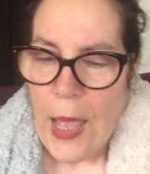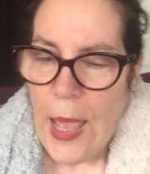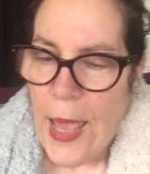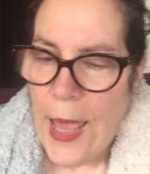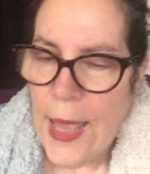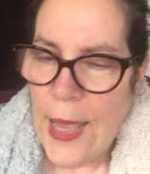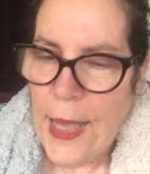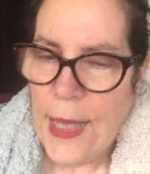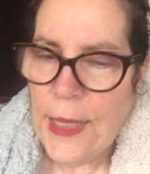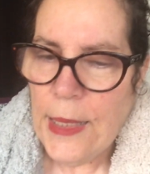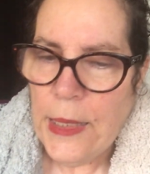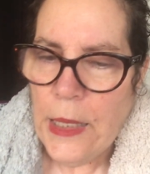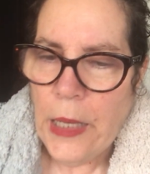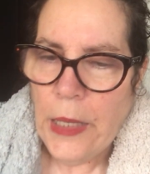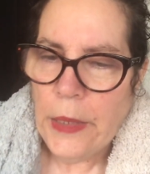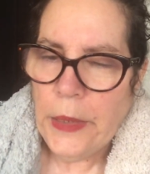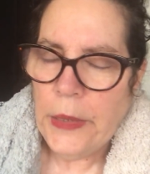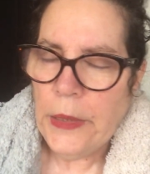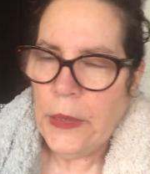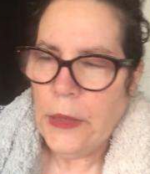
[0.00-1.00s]
And
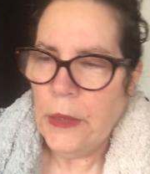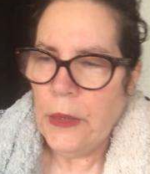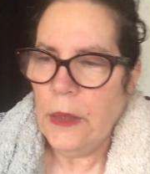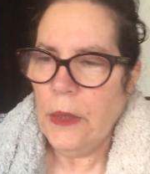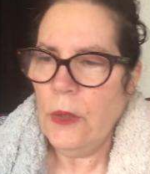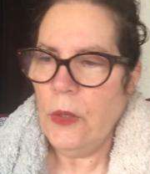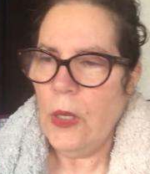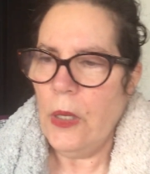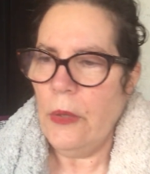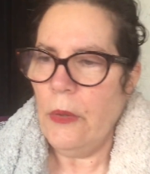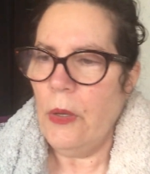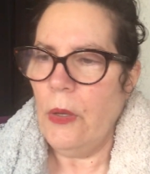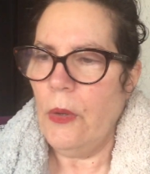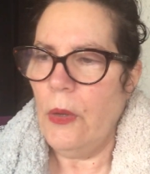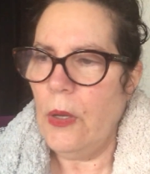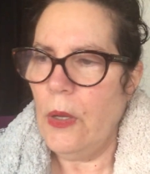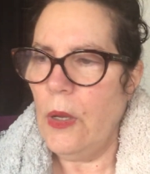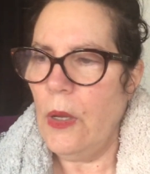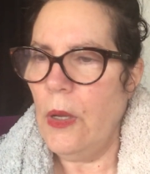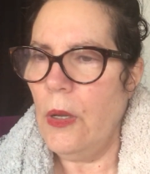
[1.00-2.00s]

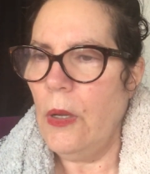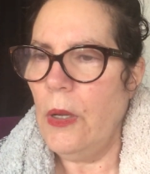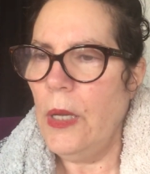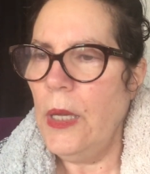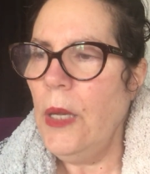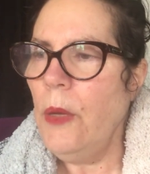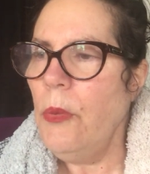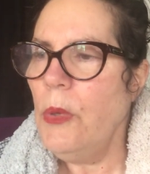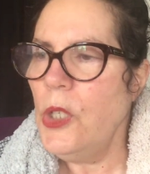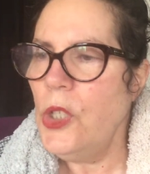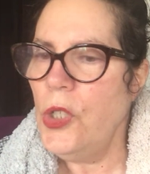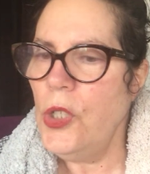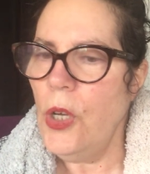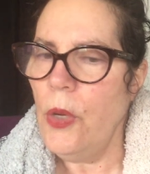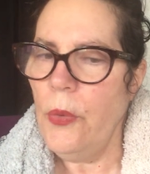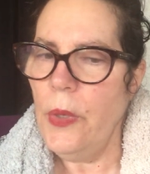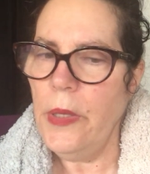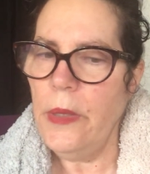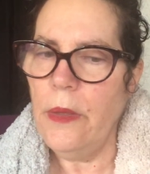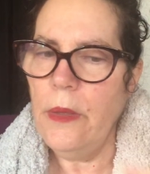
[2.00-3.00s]
he was
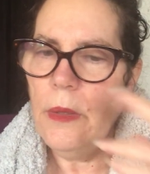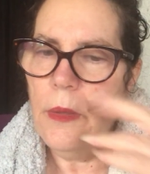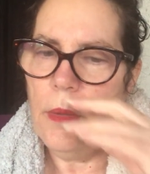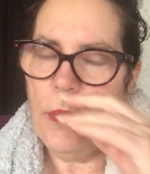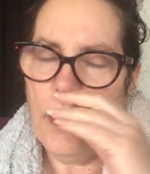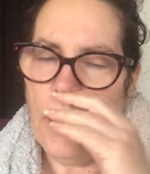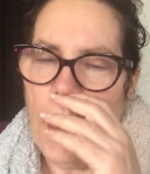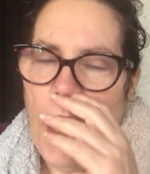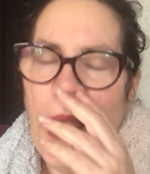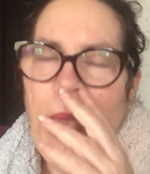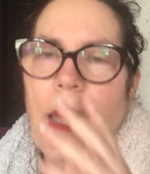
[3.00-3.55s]
showing, I